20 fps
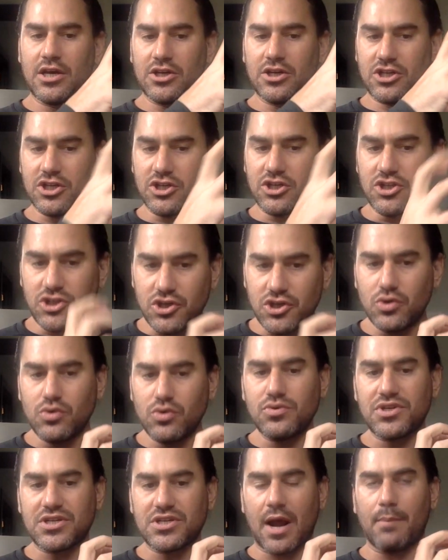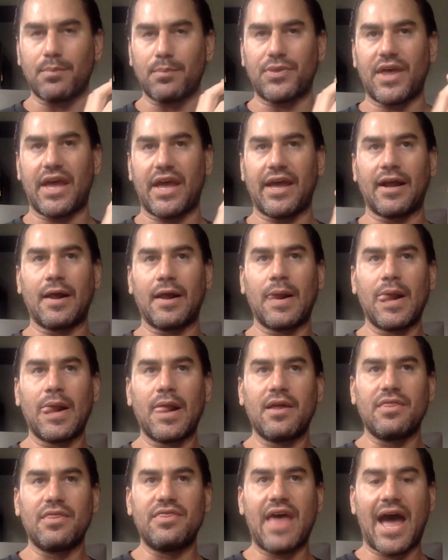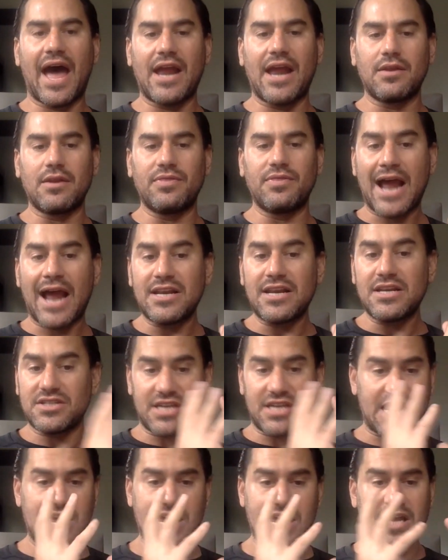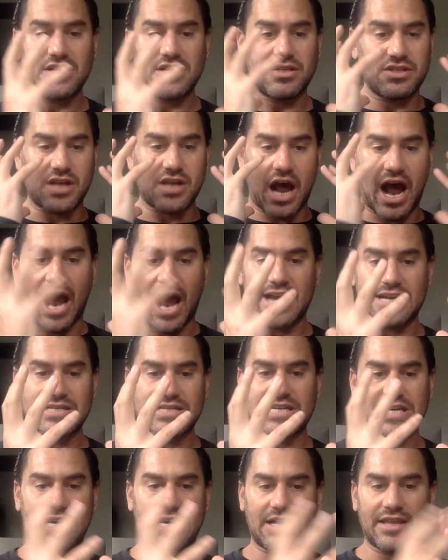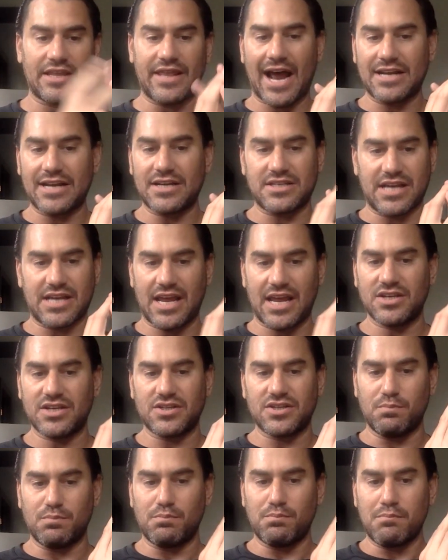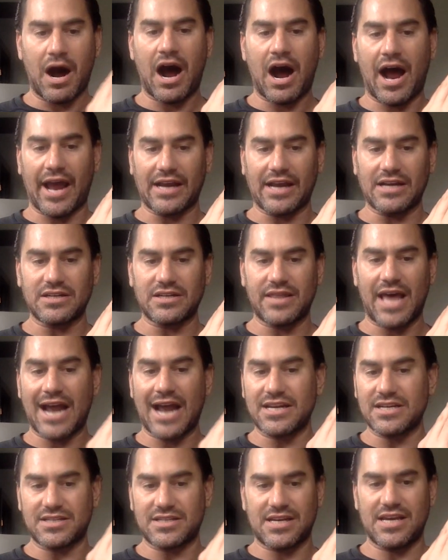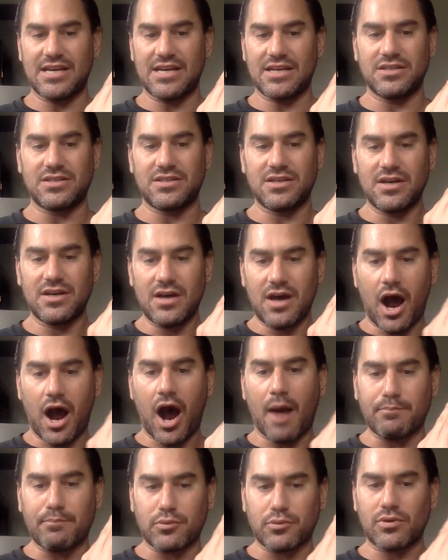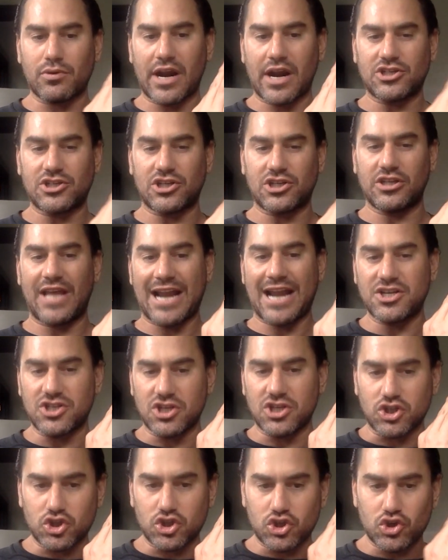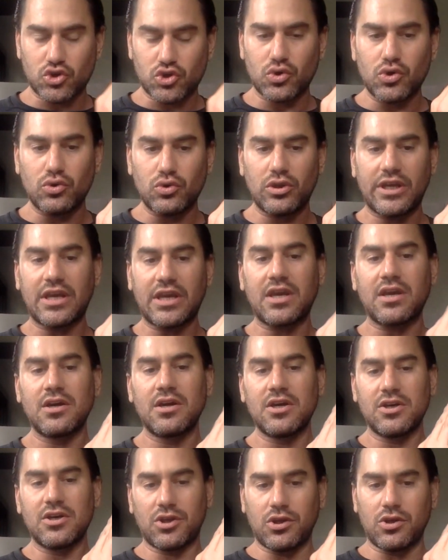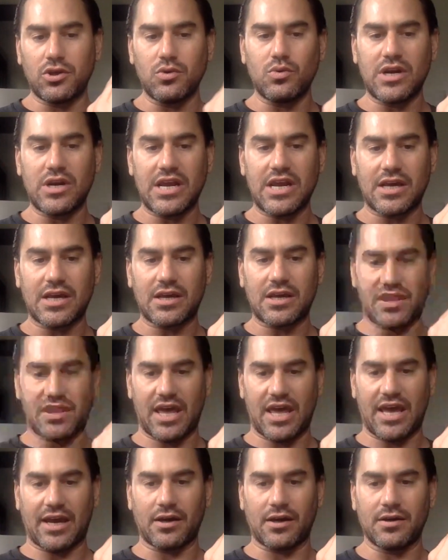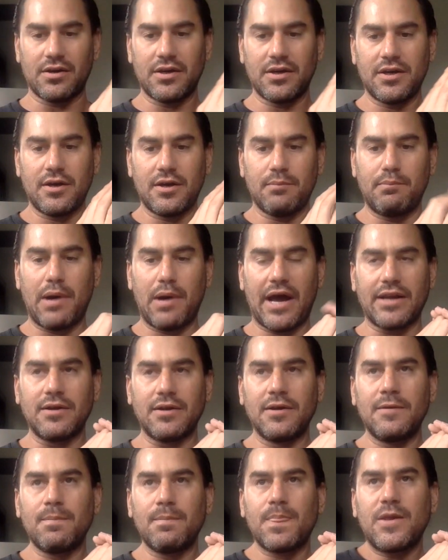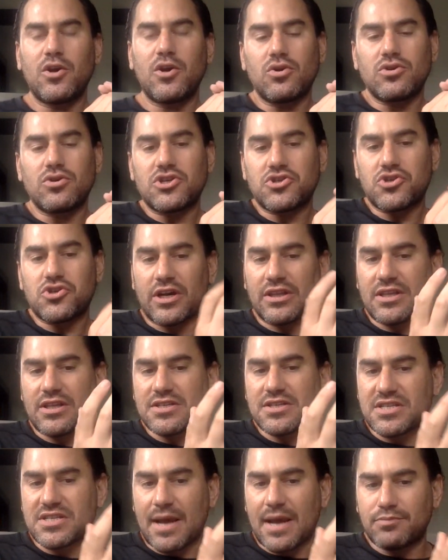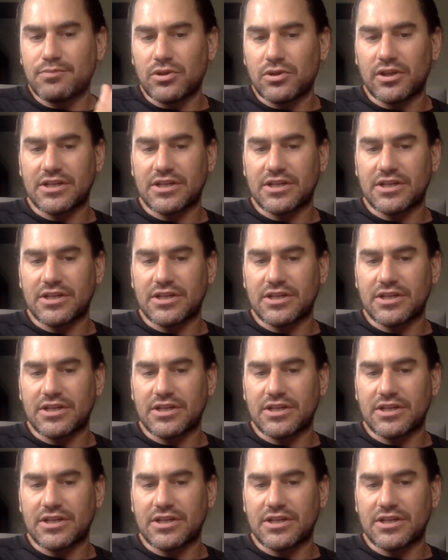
to do something that is his idea. That is his mind. That is his operation. That is a truly unique thing. But, just look at the septal